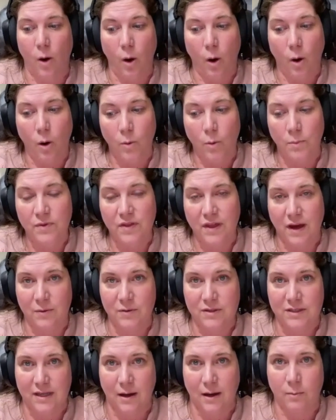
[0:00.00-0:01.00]
hope that
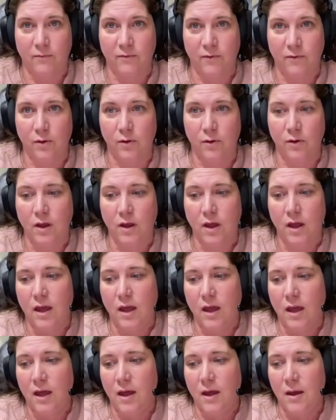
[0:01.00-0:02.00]
was helpful.
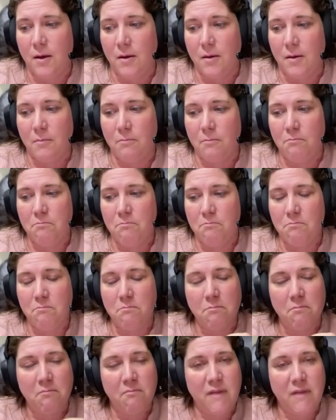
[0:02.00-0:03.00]

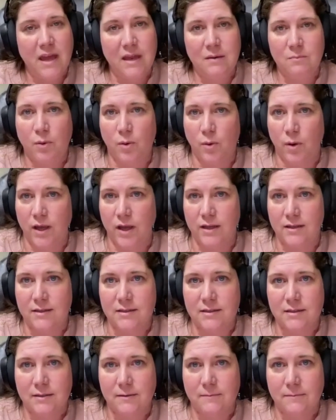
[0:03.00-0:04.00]
Main
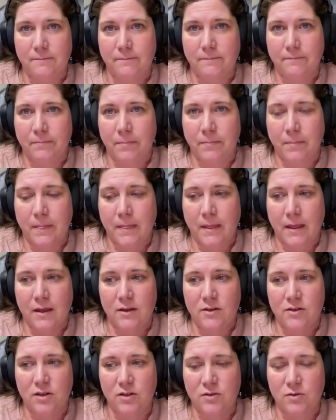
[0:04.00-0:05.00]
points,
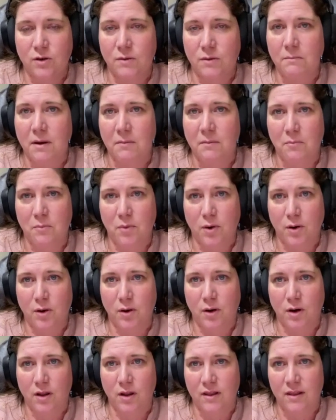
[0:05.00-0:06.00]
just
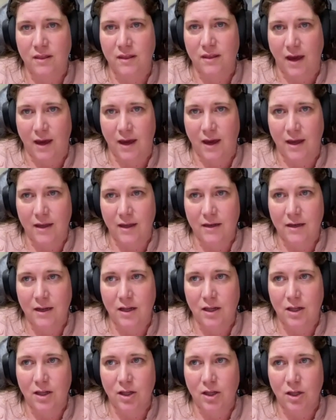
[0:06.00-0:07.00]
remember that
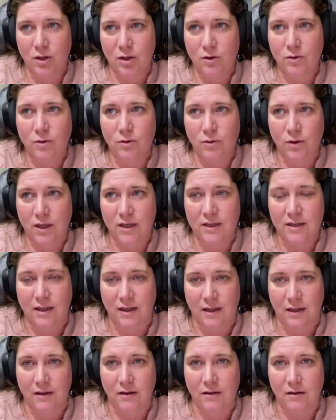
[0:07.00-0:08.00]
you do get to
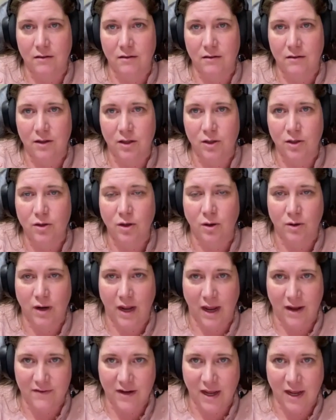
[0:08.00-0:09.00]
heal. You don't
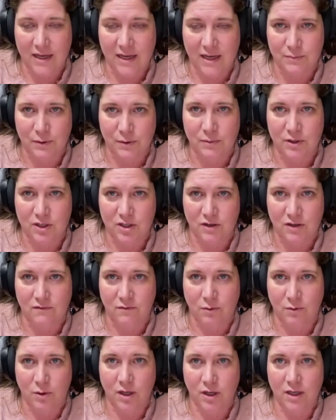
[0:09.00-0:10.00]
have to ask permission
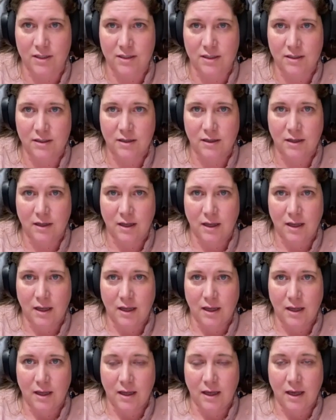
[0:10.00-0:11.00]
for it,
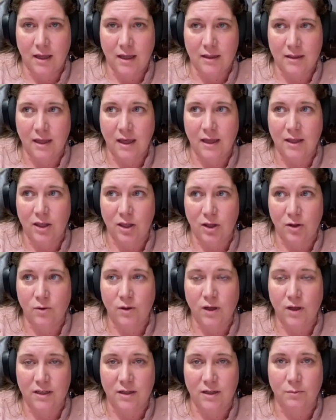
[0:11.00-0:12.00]
and that you
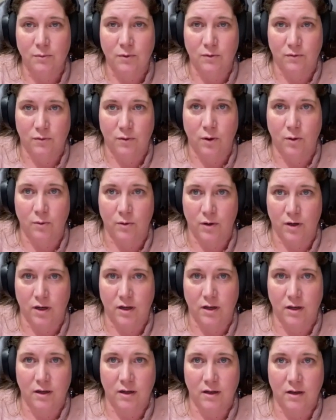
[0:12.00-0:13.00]
get to move forward.
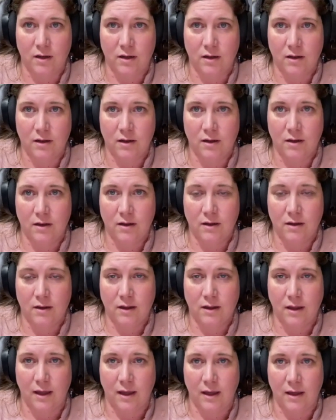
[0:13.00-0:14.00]

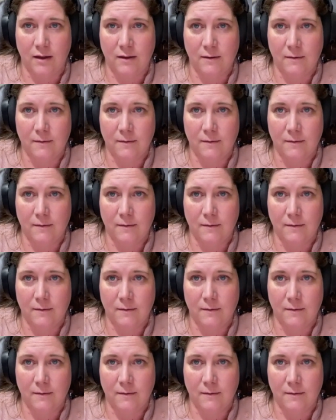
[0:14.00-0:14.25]
Okay?